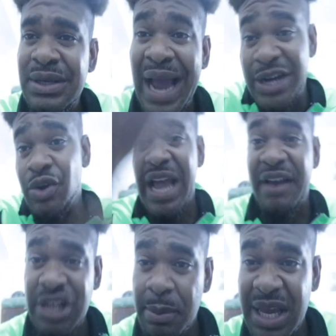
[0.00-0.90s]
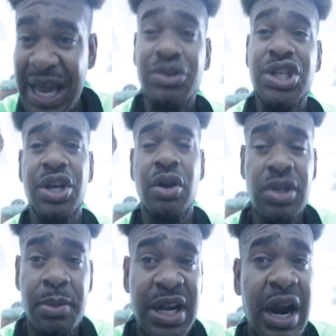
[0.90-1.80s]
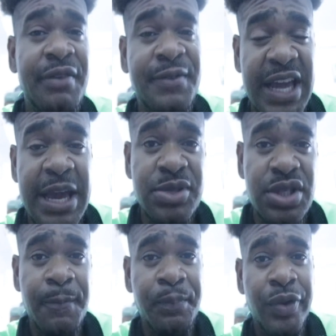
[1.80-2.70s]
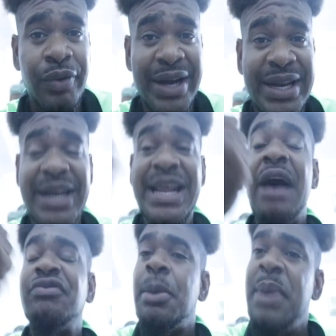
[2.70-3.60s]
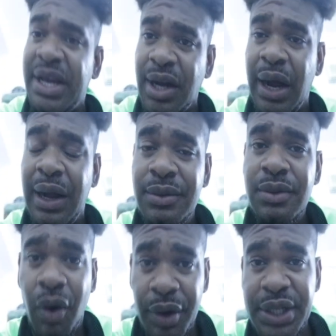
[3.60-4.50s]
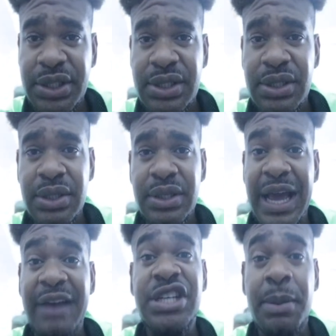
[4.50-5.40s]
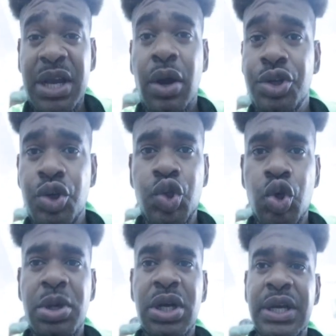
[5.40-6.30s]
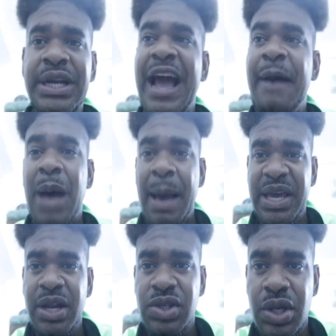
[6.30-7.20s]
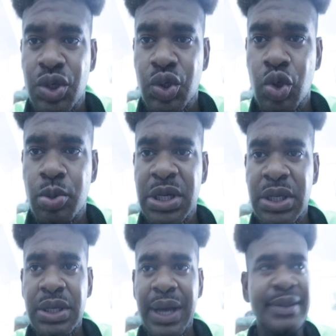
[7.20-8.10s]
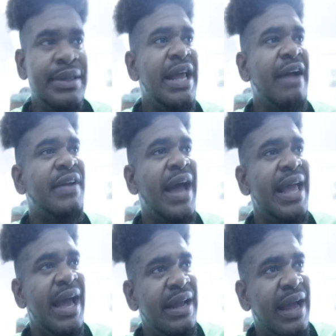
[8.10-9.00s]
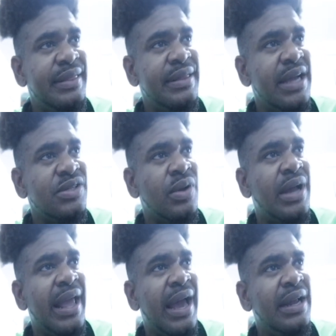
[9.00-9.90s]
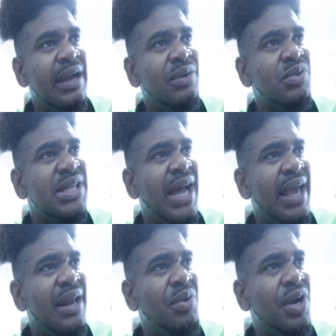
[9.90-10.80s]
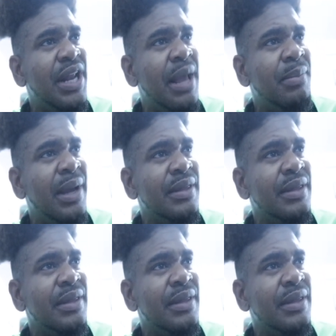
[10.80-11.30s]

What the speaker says: I know they have Jamaica. I was checking out some of the Carifta games right there. They have Jamaica on it. They have Jamaica on YouTube. They have Barbados on YouTube. I think they have Guyana. I think I saw Guyana. Was Guyana one of them?